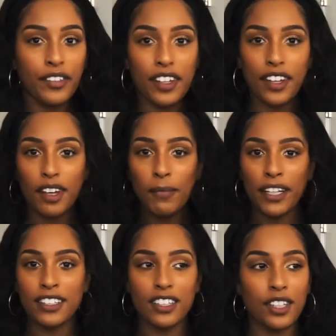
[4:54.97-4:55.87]
it makes
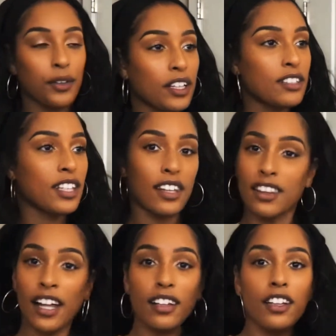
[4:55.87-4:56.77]
it so easy.
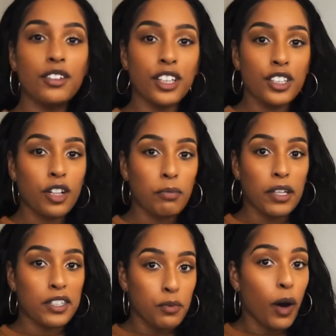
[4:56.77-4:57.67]
That literally took me,
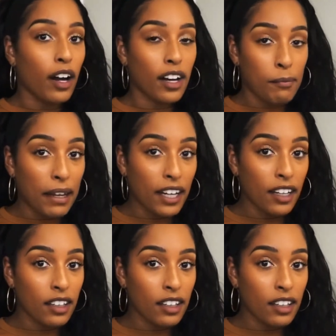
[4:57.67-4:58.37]
what, a minute?